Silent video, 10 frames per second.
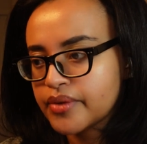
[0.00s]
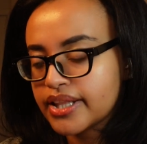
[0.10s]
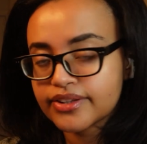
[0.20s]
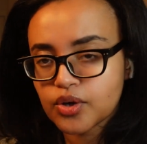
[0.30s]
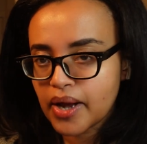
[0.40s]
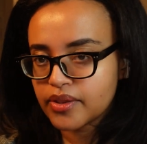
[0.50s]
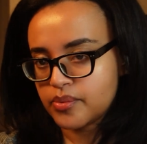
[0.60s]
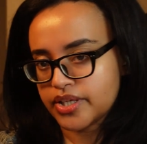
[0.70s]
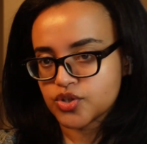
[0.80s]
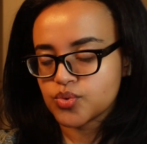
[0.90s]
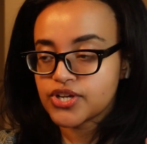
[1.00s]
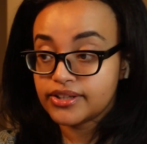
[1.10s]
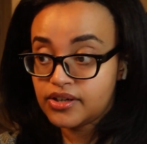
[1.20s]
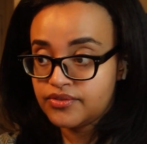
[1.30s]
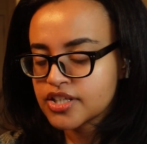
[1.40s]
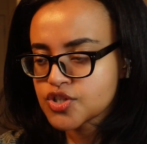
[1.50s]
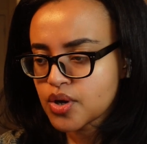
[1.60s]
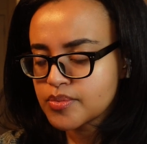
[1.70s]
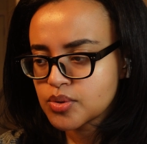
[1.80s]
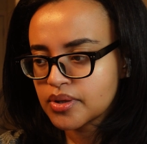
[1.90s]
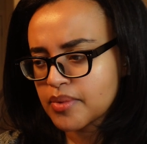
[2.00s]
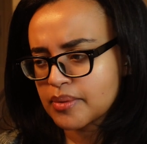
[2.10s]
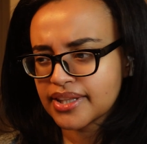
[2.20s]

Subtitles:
And like they're by the beach, which I love. And so I'm assuming maybe